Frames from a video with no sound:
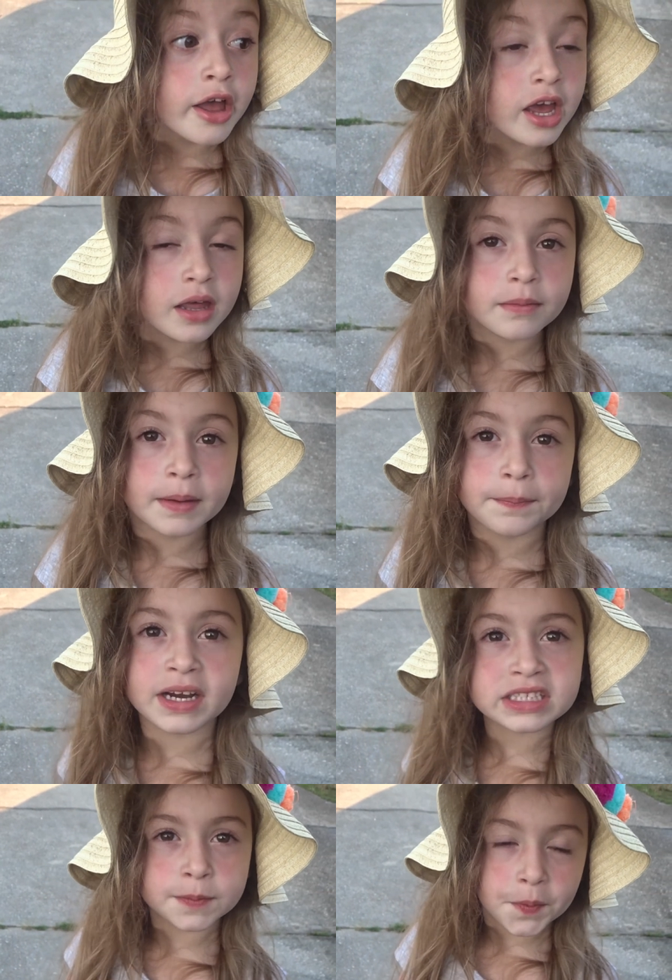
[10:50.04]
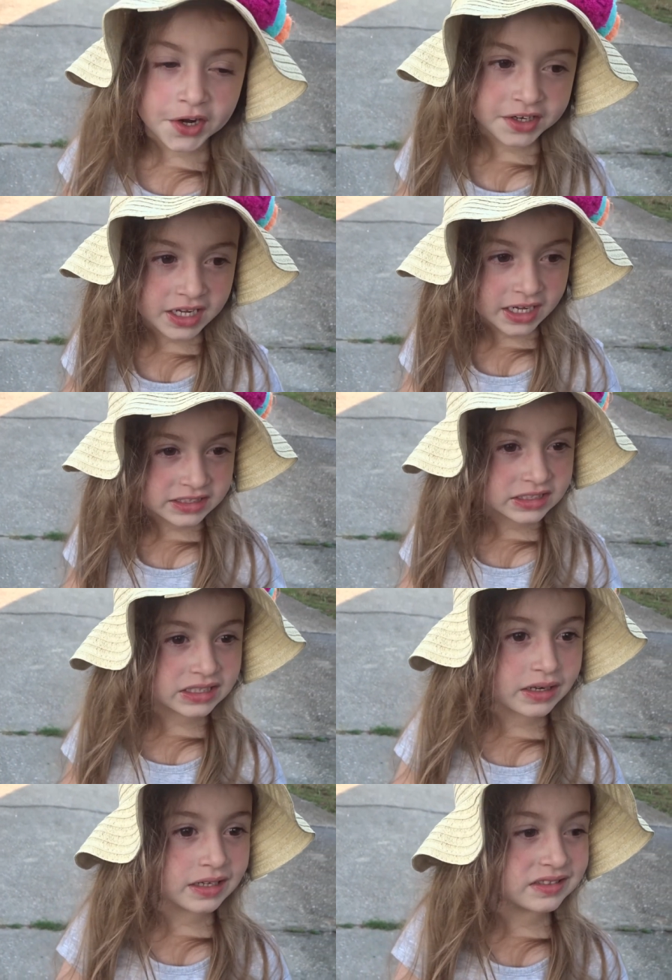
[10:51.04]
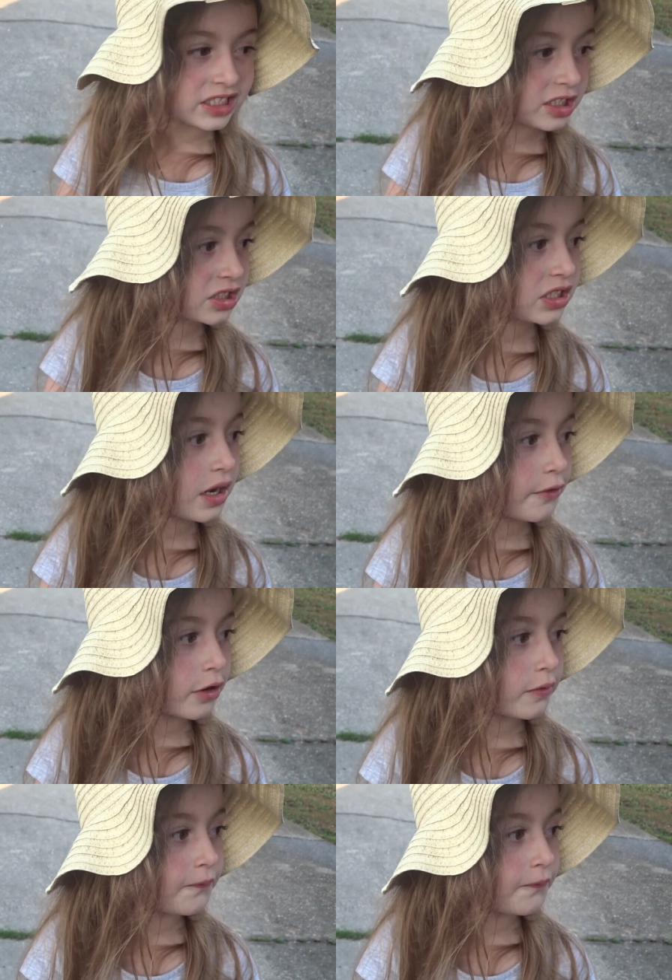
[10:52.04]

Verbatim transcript: and my butt's burnt because I was in the shower.